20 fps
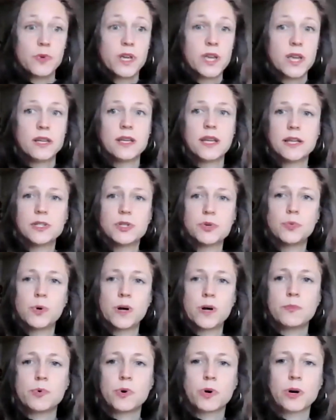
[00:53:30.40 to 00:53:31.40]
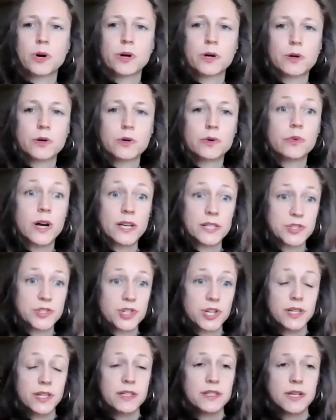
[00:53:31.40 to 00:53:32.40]
we can get to one more
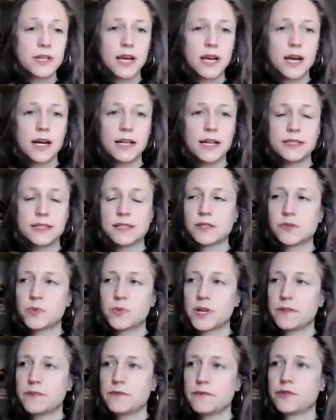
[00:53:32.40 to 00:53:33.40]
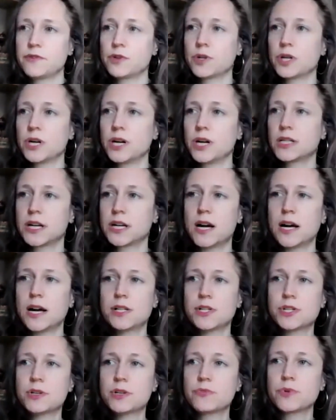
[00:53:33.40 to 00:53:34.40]
question. This one for
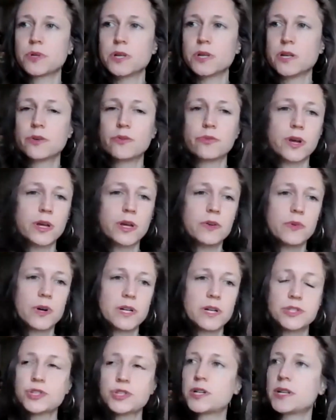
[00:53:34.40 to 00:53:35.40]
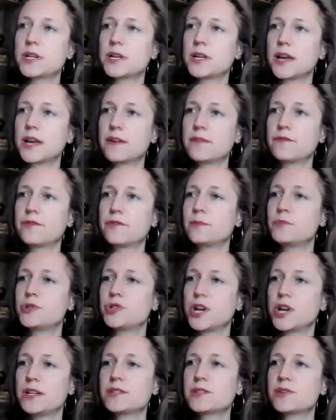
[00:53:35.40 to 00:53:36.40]
Akash, a really great question again from
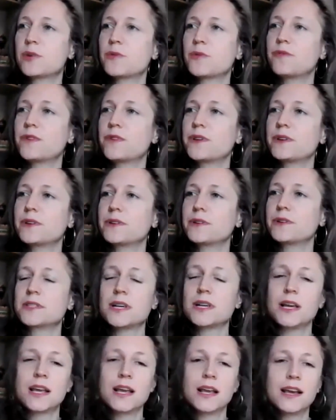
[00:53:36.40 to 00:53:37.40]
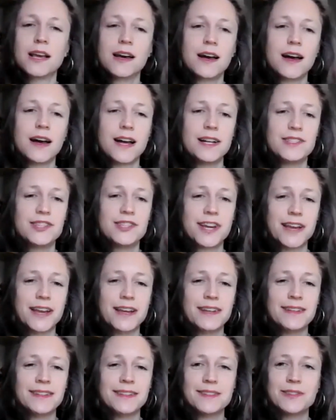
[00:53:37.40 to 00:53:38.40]
Jay Schofield. Hi,
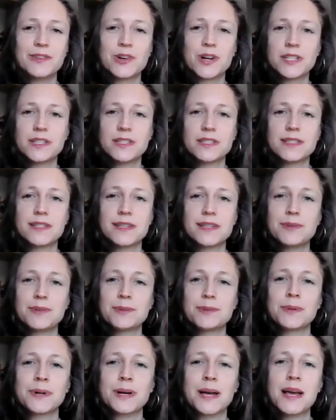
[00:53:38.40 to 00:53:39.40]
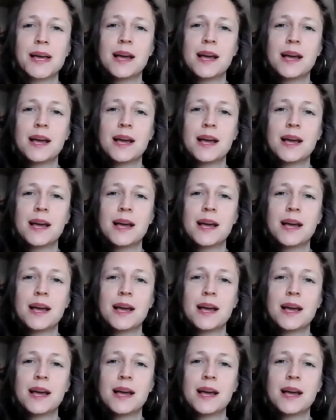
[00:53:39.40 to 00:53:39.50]
Jane. Great to see you.